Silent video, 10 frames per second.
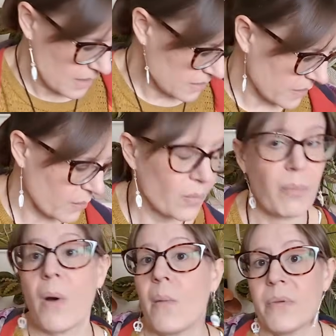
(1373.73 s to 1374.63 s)
So I will
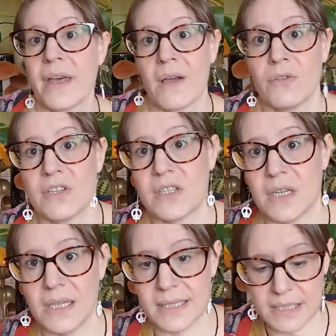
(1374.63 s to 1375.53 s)
pop that on a
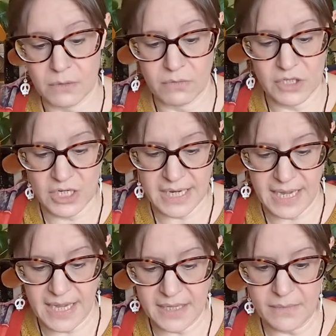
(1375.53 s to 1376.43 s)
sterling silver
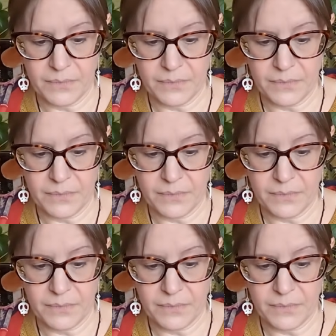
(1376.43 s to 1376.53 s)
chain.